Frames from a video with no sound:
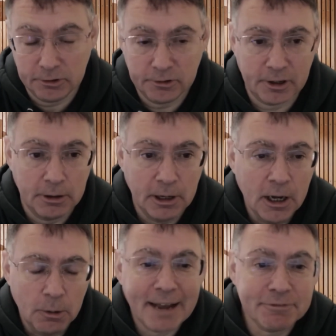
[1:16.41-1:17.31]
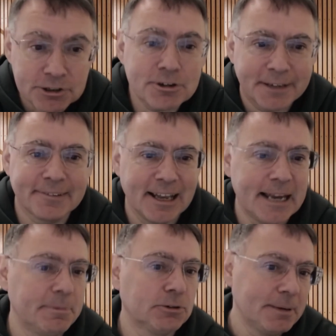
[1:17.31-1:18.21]
So we have to
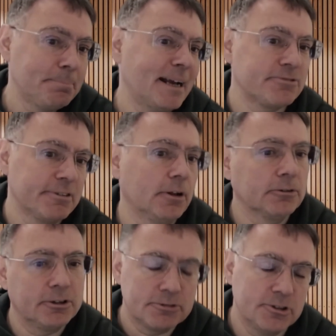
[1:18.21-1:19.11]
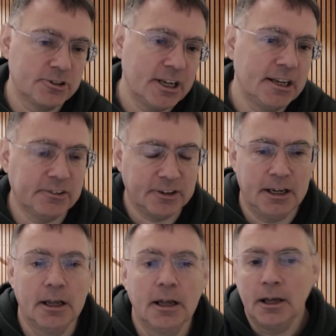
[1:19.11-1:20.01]
translate between battery voltage, which is
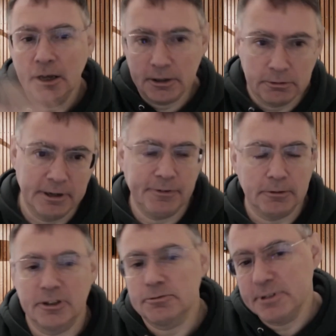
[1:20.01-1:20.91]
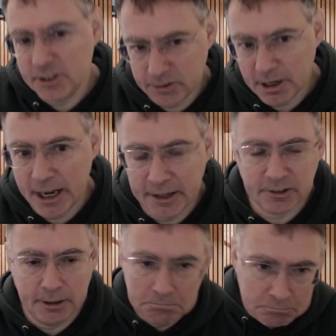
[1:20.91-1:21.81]
DC, and grid voltage, which is
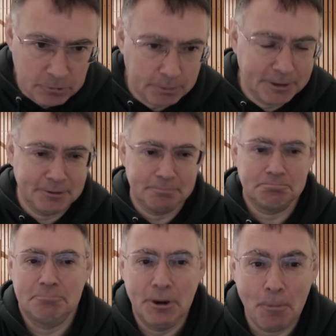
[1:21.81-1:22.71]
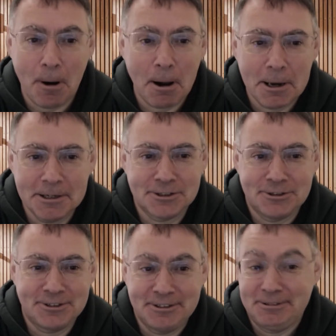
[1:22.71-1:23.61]
AC. Don't need to know why, it's just
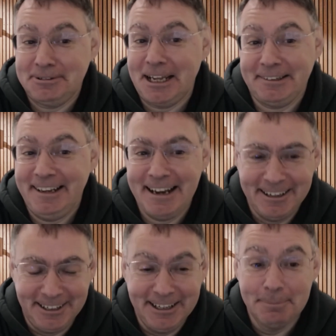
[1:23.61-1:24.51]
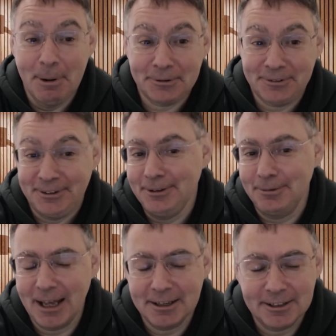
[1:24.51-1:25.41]
that's it, and you need a box to do
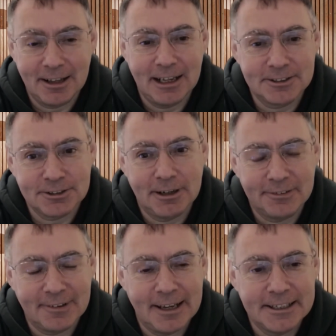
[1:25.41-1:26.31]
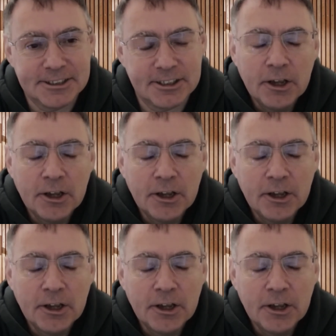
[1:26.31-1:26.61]
that translation.